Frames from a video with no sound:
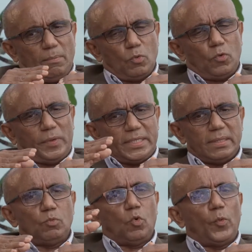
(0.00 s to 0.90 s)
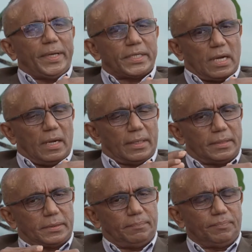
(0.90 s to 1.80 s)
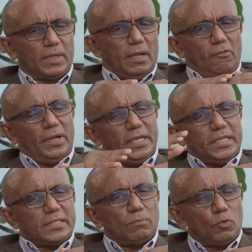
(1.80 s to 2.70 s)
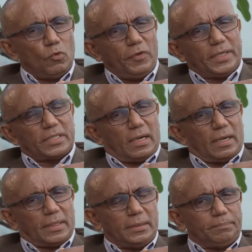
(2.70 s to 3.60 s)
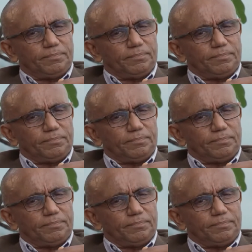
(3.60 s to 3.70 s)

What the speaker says: moving. It's a moving target. When it is a moving target,